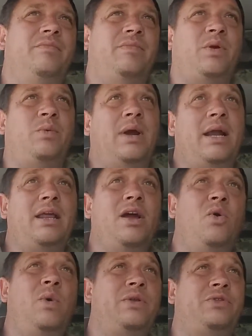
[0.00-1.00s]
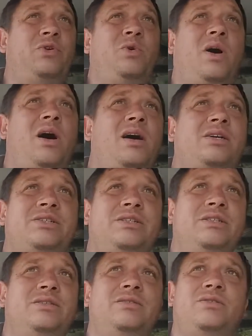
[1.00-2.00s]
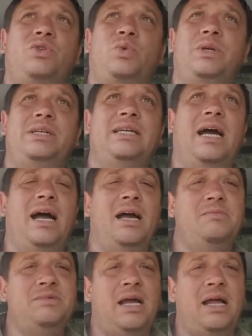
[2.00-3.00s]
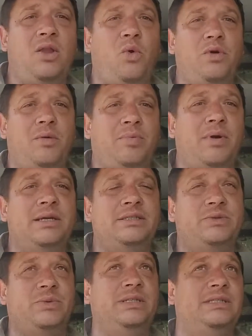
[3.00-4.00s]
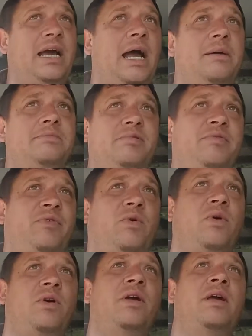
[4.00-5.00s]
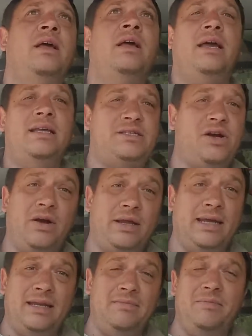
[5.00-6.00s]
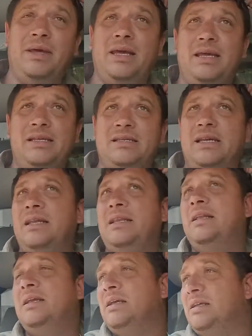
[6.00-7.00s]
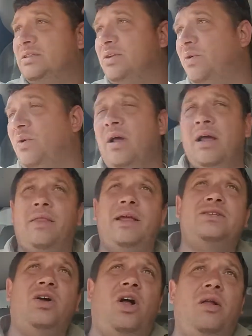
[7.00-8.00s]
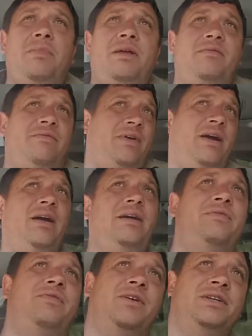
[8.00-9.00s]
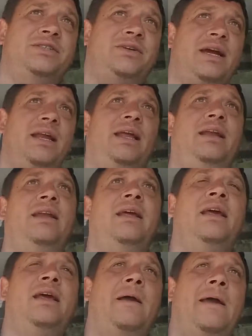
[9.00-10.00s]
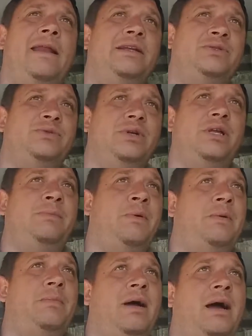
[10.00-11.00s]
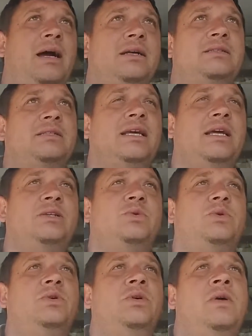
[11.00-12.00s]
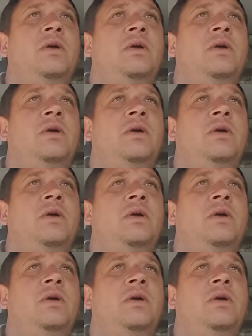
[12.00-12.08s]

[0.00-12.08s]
The radio went through auction 3 times. I lowered the price 3 times before it started getting bids, and so that's all been very frustrating. And it's really put me behind schedule.